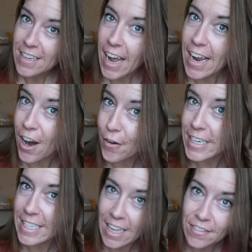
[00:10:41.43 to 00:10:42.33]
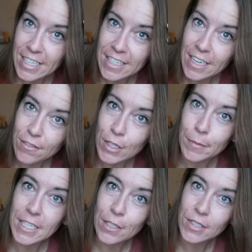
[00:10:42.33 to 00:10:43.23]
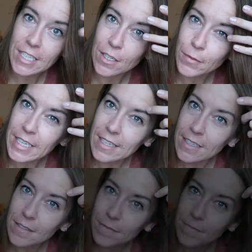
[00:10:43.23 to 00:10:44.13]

I already love it and I've only been using it a week.